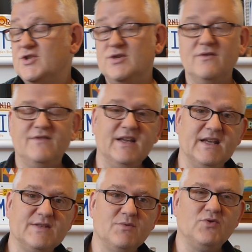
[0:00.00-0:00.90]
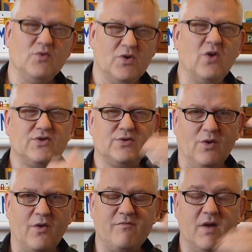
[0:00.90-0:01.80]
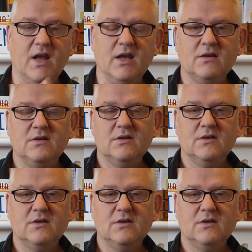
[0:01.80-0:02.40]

2 of these, which will cost you a lot of money,